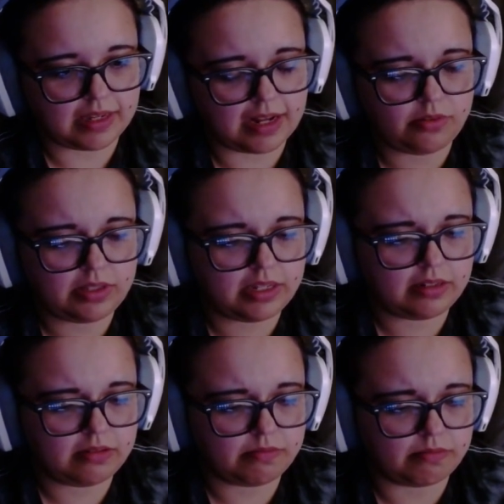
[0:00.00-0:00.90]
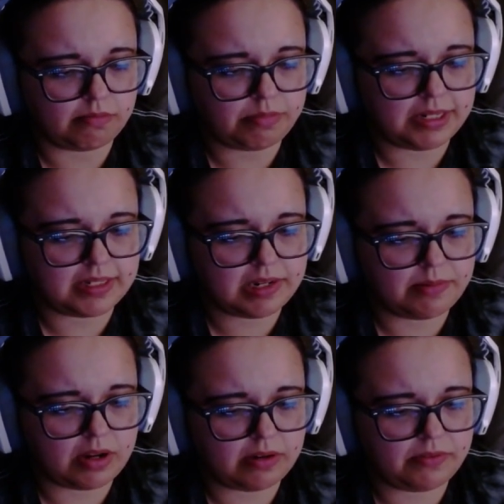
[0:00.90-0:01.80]
I don't think PC
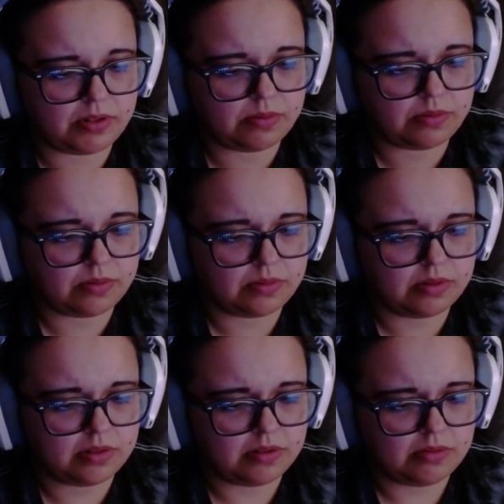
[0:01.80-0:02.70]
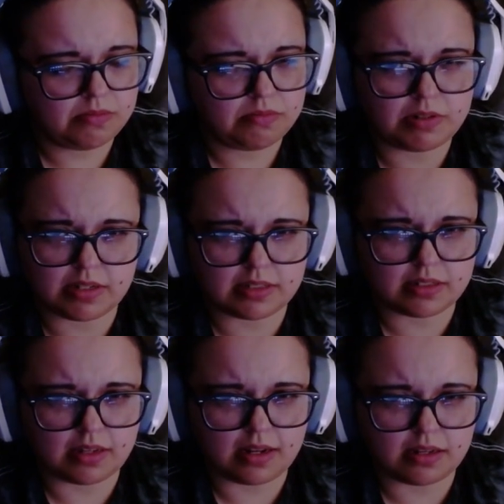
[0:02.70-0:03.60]
ModView
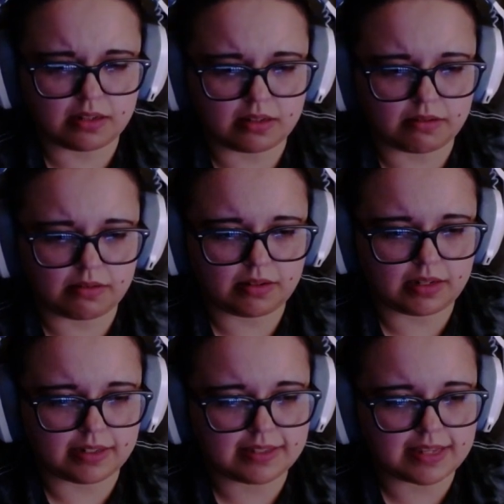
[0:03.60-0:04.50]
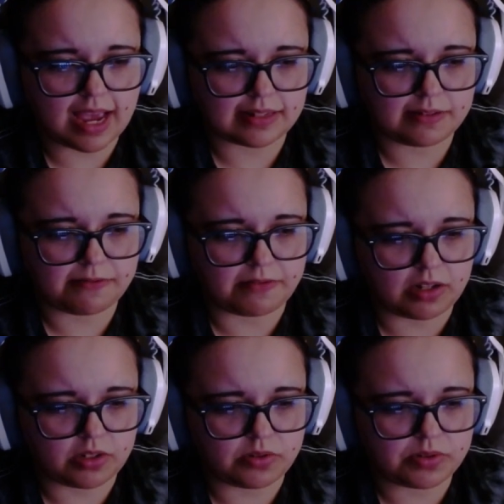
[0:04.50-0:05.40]
does the exact
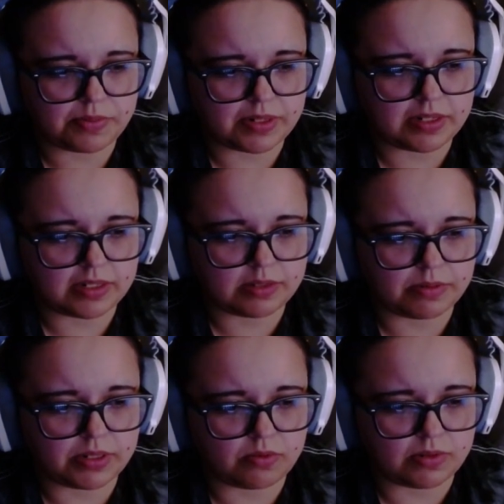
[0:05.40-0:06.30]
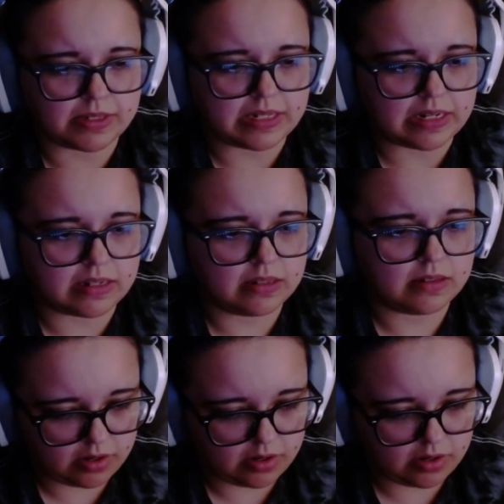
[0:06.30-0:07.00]
follows, but it's pretty cool to see.